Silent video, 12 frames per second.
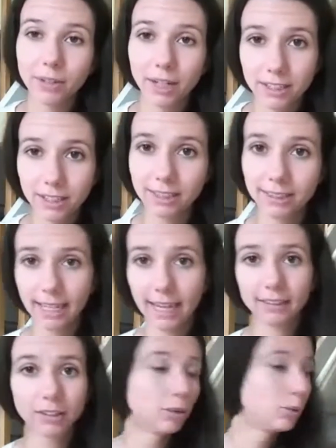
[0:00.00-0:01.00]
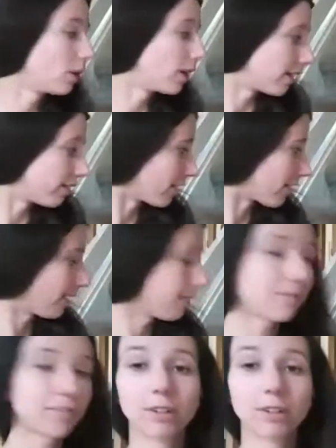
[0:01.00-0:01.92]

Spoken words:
question because he asked who won everything.